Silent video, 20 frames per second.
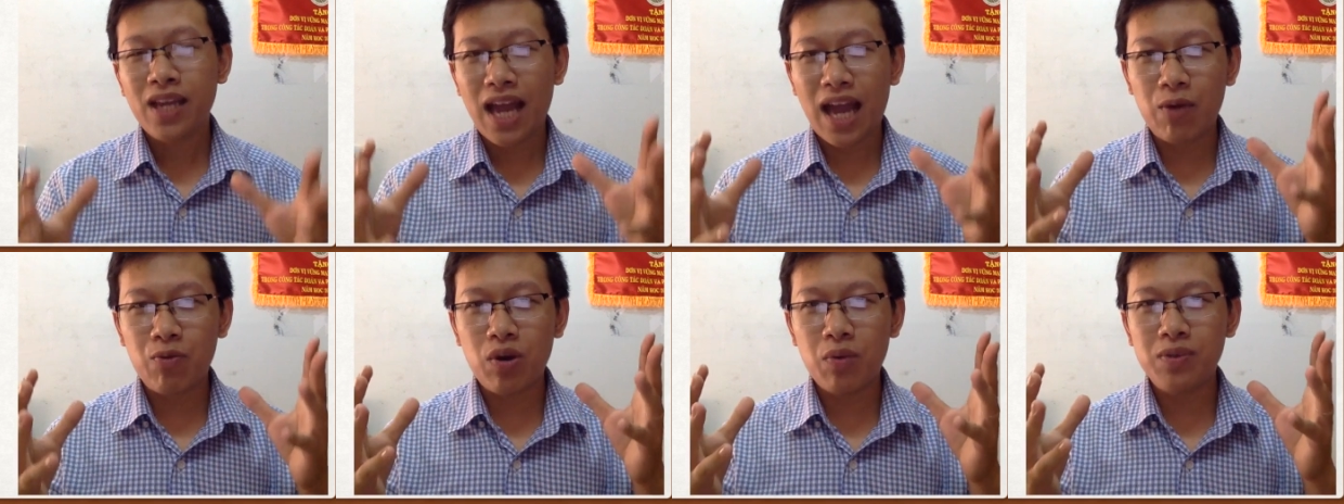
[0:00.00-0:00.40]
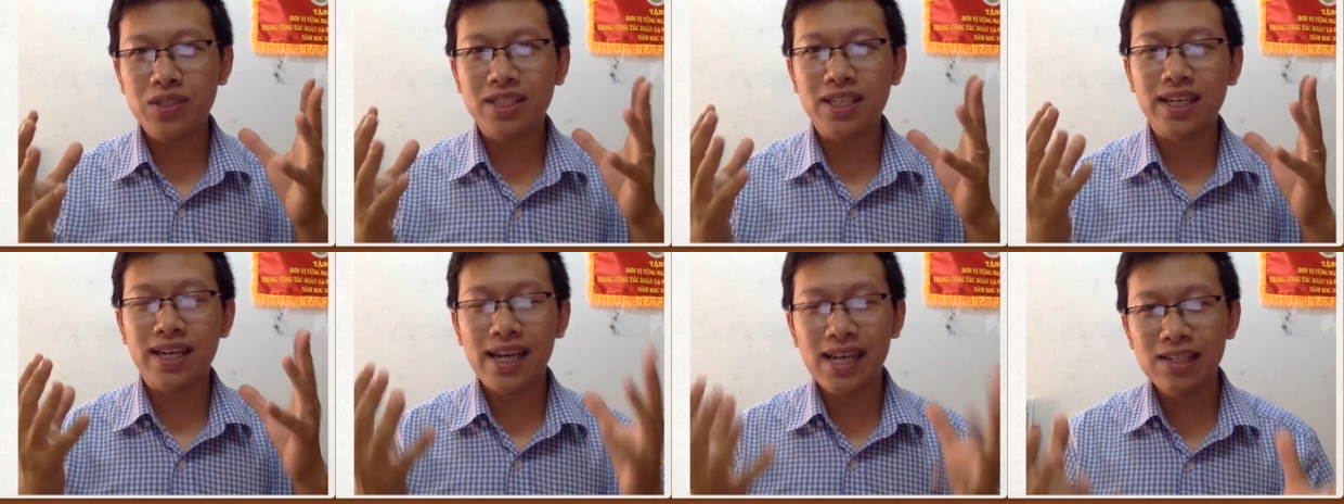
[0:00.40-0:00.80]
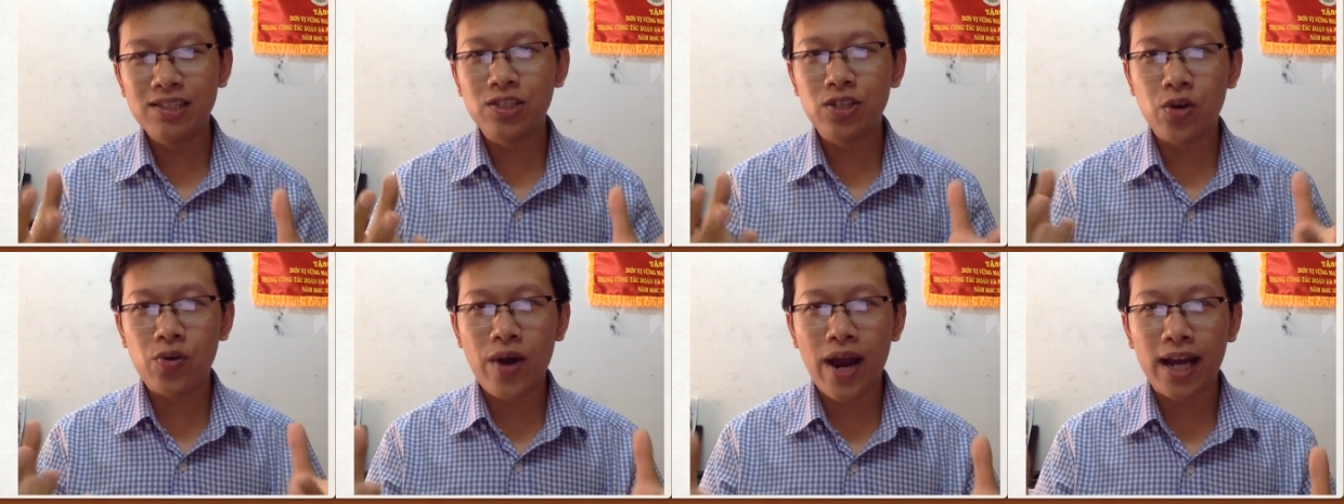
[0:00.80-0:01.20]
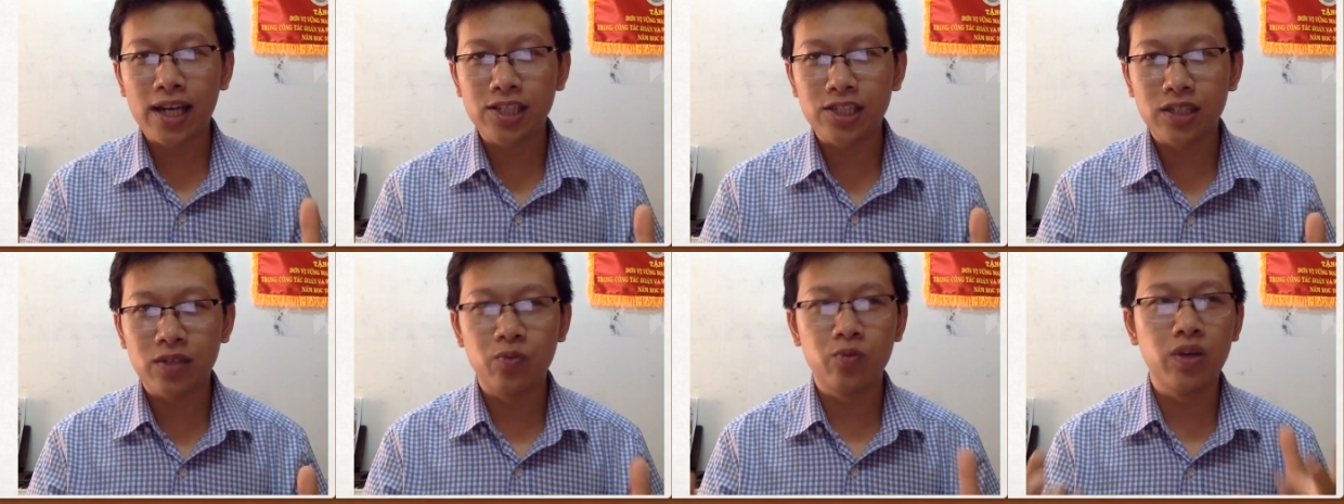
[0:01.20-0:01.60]
And when we say
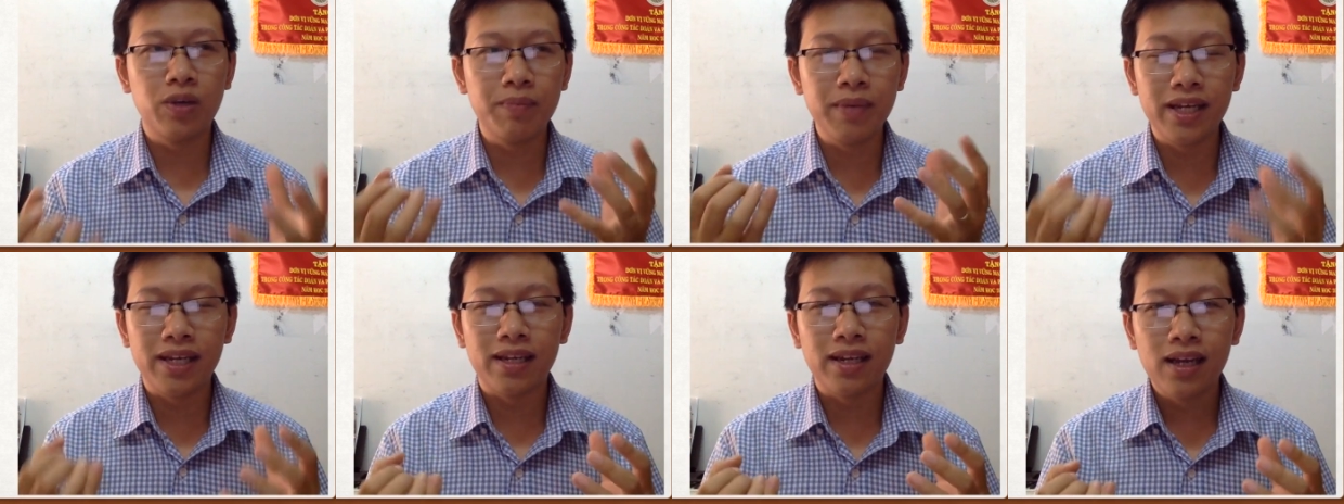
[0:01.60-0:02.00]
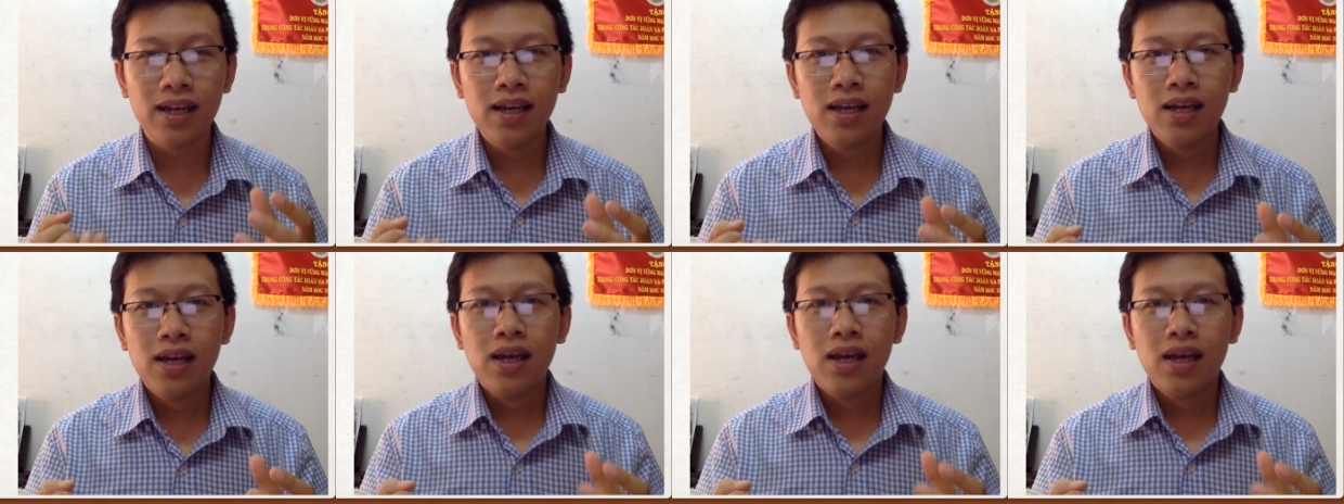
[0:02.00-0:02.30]
interaction, we mean